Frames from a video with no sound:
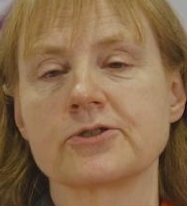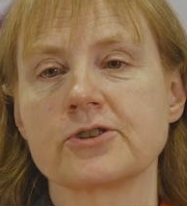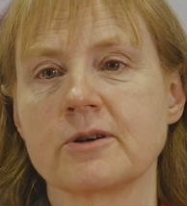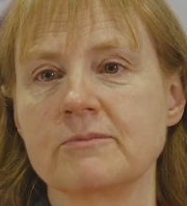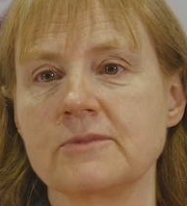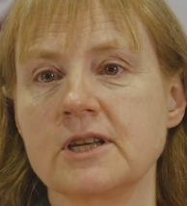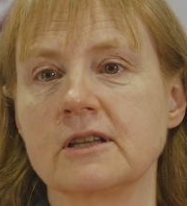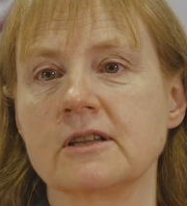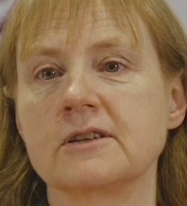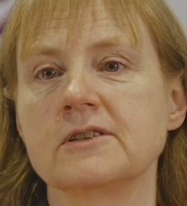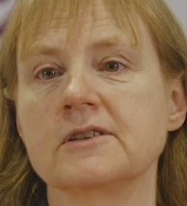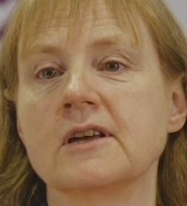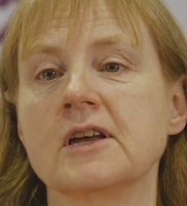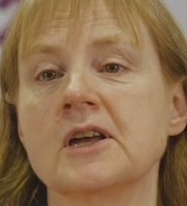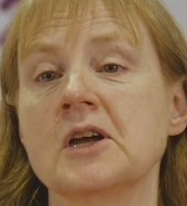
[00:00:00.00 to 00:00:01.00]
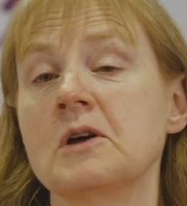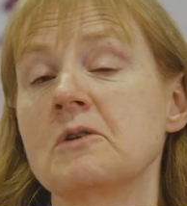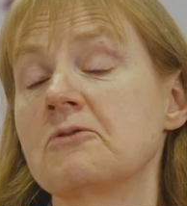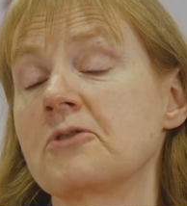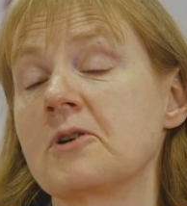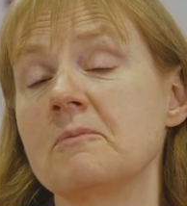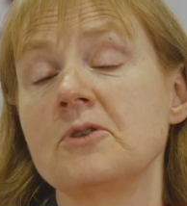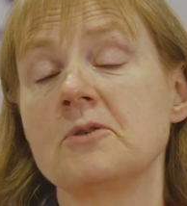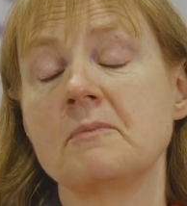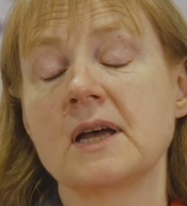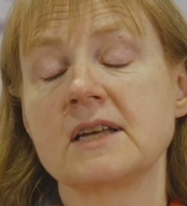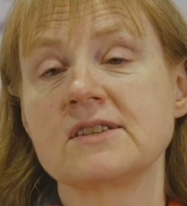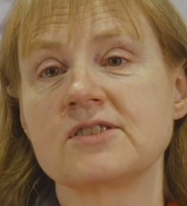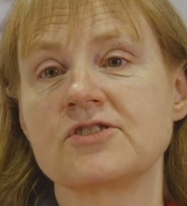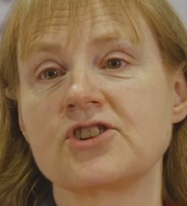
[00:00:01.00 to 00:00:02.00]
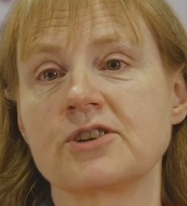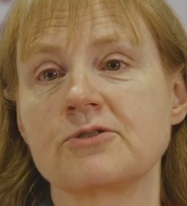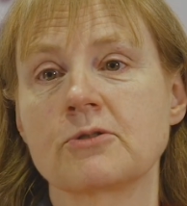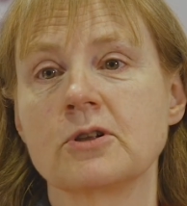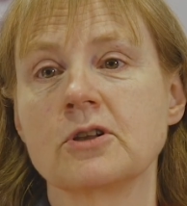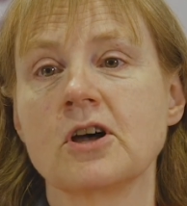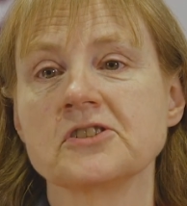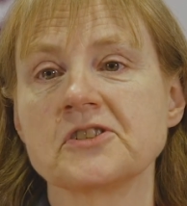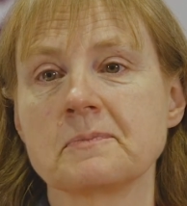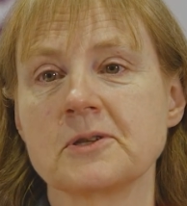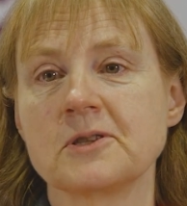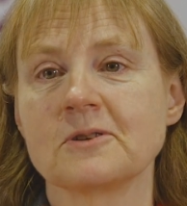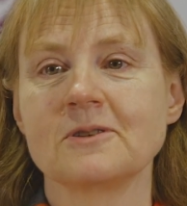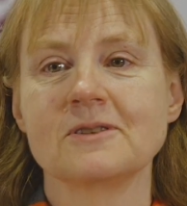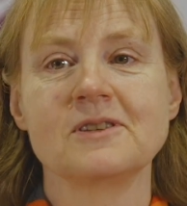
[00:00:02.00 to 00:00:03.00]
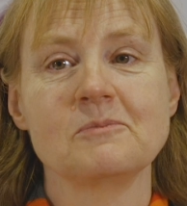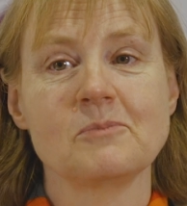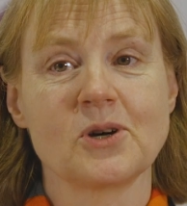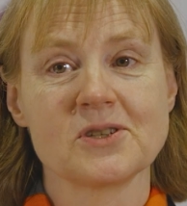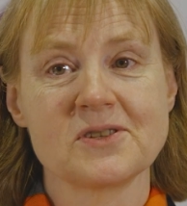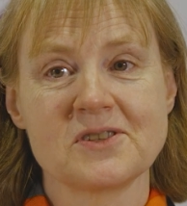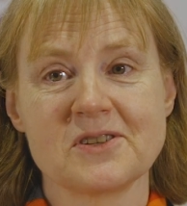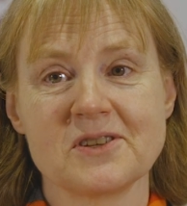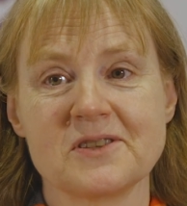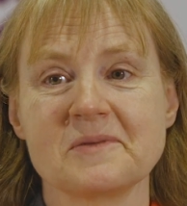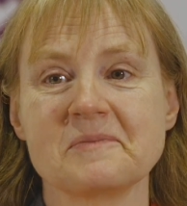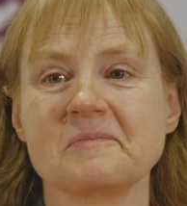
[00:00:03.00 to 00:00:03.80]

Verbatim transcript: Tom Neilan, from the Mass General Hospital in Boston.